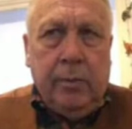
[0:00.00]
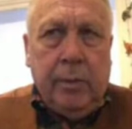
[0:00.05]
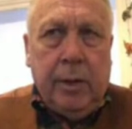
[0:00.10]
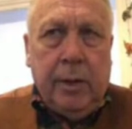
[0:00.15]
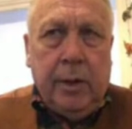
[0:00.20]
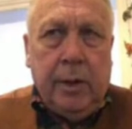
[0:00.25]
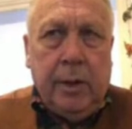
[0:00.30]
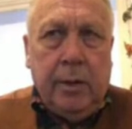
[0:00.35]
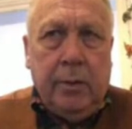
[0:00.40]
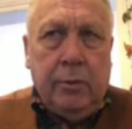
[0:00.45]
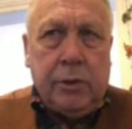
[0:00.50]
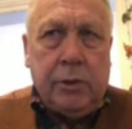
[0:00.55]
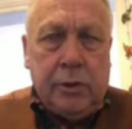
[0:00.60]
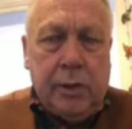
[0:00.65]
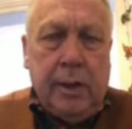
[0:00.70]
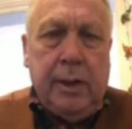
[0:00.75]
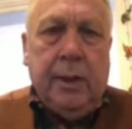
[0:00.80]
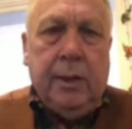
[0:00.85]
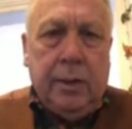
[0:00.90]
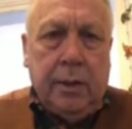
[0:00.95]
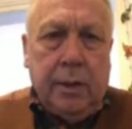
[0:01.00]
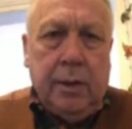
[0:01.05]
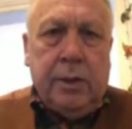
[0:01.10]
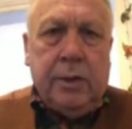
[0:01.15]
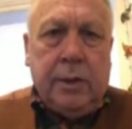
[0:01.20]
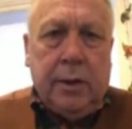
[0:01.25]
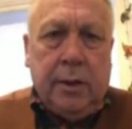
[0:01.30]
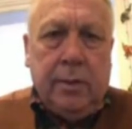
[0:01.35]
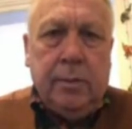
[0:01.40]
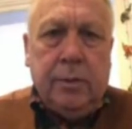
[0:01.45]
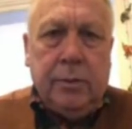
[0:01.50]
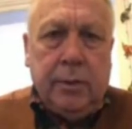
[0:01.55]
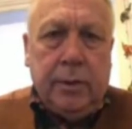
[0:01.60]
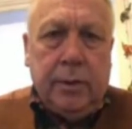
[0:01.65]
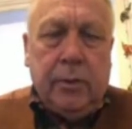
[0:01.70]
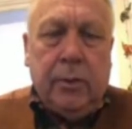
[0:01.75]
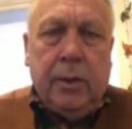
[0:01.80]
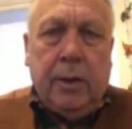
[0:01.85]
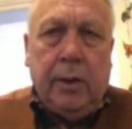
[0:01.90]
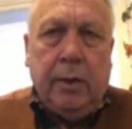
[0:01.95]
mind. I was trained at the time to
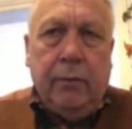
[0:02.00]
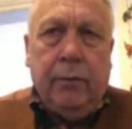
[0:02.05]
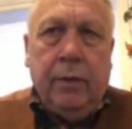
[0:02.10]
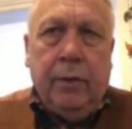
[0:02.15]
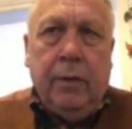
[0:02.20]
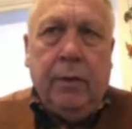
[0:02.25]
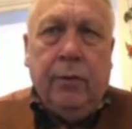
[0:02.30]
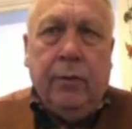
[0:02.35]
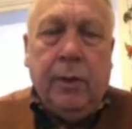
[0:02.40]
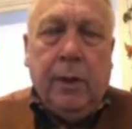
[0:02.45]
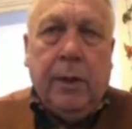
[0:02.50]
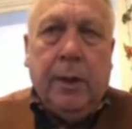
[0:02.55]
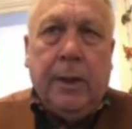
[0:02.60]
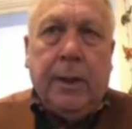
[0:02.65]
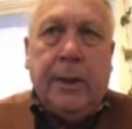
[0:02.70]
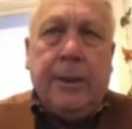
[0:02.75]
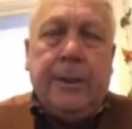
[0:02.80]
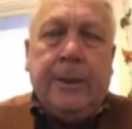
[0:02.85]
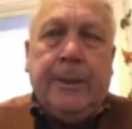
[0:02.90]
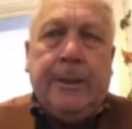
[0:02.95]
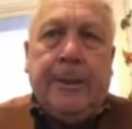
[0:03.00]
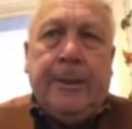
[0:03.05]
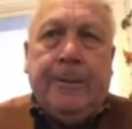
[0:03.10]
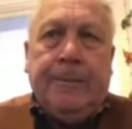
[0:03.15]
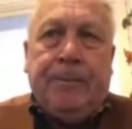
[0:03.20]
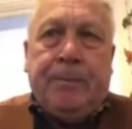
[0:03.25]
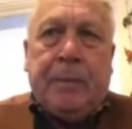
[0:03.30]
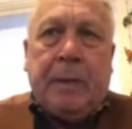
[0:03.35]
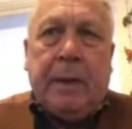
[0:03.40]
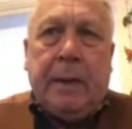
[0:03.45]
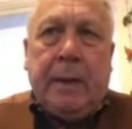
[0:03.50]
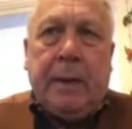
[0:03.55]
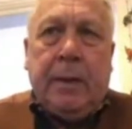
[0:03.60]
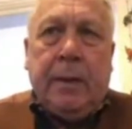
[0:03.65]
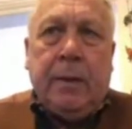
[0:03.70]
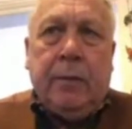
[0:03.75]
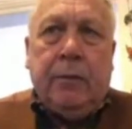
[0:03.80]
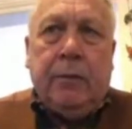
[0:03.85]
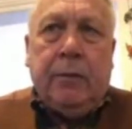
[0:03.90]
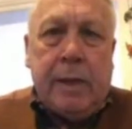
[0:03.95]
inquire, if you like, in
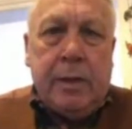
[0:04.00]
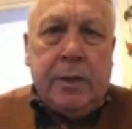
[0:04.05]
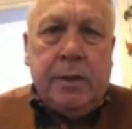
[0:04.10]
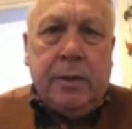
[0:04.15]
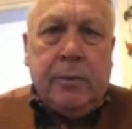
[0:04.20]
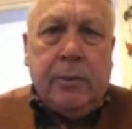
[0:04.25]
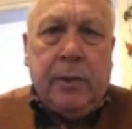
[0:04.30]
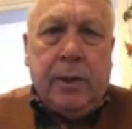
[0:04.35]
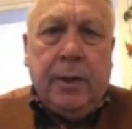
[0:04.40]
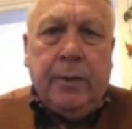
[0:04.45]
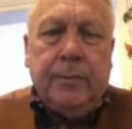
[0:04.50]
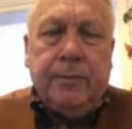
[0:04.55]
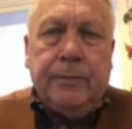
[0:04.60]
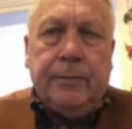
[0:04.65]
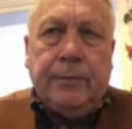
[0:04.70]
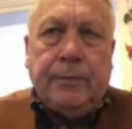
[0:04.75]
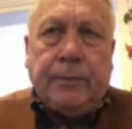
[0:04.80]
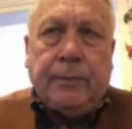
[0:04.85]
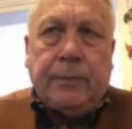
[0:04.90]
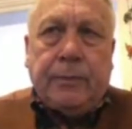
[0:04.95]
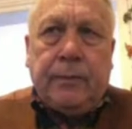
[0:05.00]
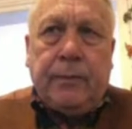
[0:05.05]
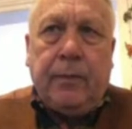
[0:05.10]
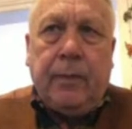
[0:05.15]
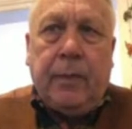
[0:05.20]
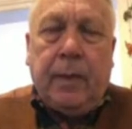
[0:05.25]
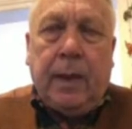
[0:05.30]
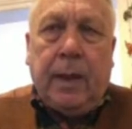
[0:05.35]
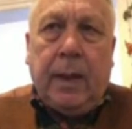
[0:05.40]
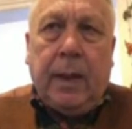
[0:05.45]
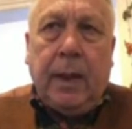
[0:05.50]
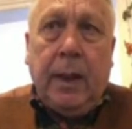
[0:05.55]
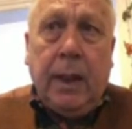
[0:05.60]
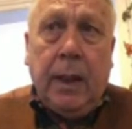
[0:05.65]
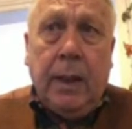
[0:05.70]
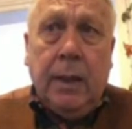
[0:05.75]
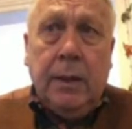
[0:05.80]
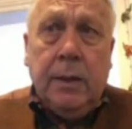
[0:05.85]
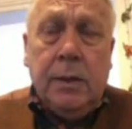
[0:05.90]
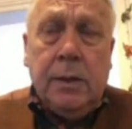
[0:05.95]
a forensic way.
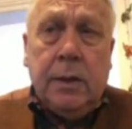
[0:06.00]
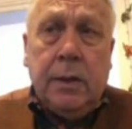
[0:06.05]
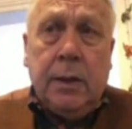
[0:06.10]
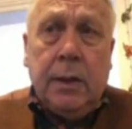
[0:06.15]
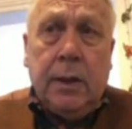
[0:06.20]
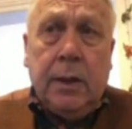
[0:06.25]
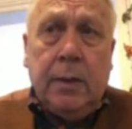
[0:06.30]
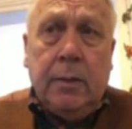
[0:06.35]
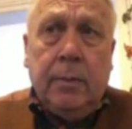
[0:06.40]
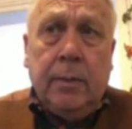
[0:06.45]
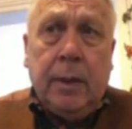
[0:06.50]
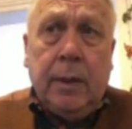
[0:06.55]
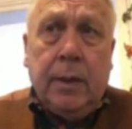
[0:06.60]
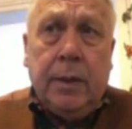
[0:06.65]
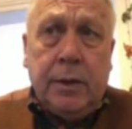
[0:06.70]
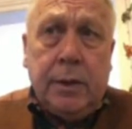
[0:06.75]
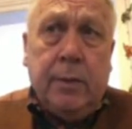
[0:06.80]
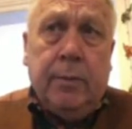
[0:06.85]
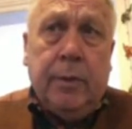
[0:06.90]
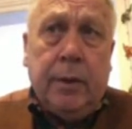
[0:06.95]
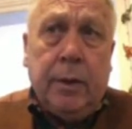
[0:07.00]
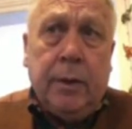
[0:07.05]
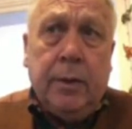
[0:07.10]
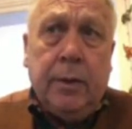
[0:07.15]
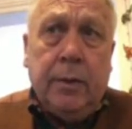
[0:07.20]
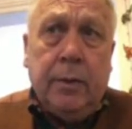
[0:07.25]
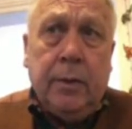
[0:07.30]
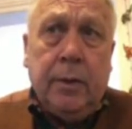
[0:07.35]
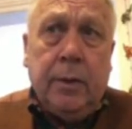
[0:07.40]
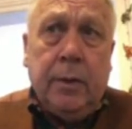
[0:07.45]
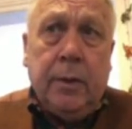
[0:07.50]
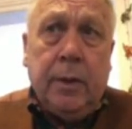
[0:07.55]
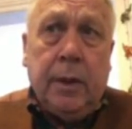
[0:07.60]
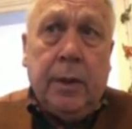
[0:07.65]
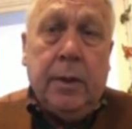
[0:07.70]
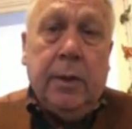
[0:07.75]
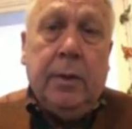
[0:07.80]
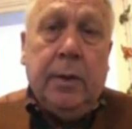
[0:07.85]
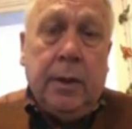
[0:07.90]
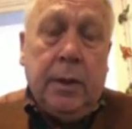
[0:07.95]
And Deborah,
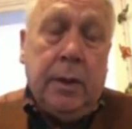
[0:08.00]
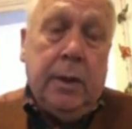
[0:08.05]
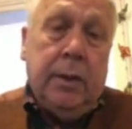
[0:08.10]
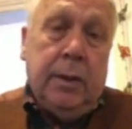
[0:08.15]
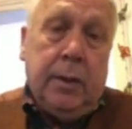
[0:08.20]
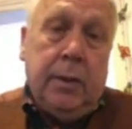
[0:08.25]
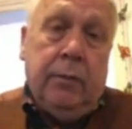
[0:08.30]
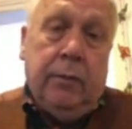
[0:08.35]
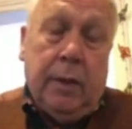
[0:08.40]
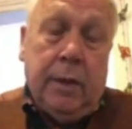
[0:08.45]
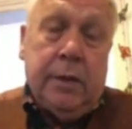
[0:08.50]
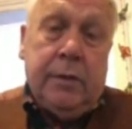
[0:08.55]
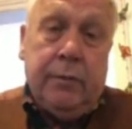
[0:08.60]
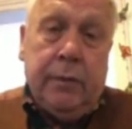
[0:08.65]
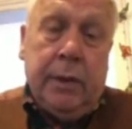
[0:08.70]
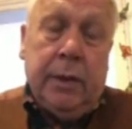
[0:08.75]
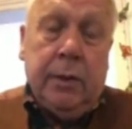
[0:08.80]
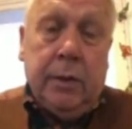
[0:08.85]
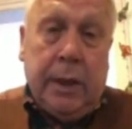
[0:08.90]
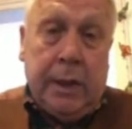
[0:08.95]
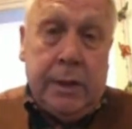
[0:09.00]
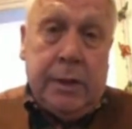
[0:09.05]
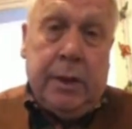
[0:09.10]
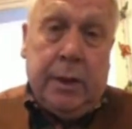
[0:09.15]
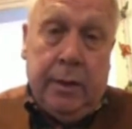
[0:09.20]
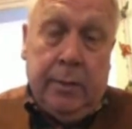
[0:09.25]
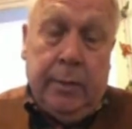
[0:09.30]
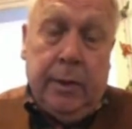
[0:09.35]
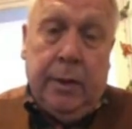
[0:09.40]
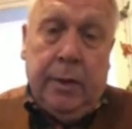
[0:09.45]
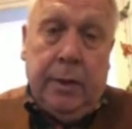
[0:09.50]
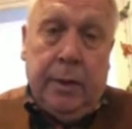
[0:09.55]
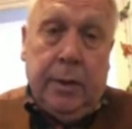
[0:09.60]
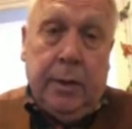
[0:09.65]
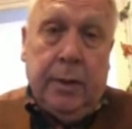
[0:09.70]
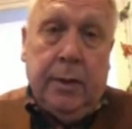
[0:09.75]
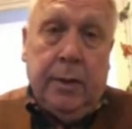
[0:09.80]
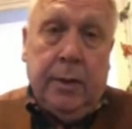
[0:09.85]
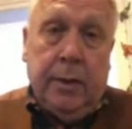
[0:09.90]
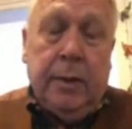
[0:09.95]
who writes a very good essay about
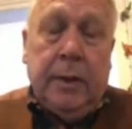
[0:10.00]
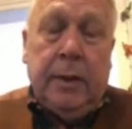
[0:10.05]
her